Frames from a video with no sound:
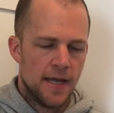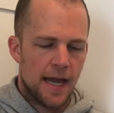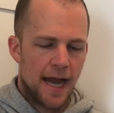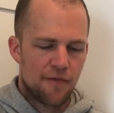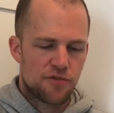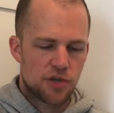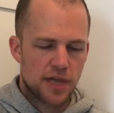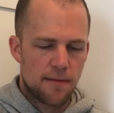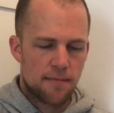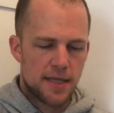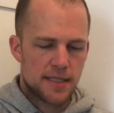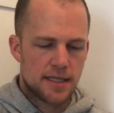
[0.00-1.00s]
After
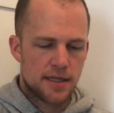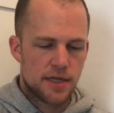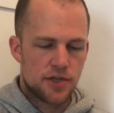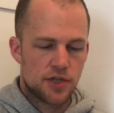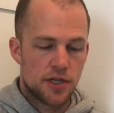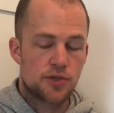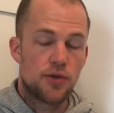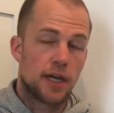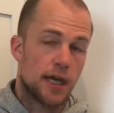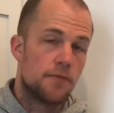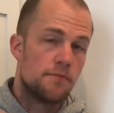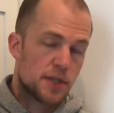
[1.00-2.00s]
game-based conditioning, so
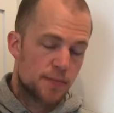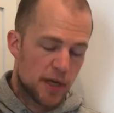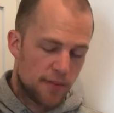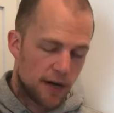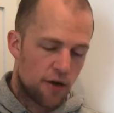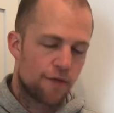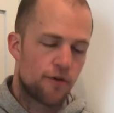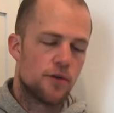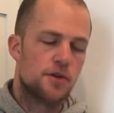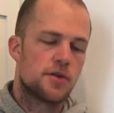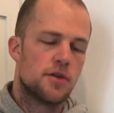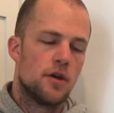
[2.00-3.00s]
again, speed, power
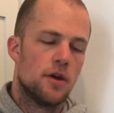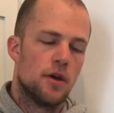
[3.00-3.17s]
first,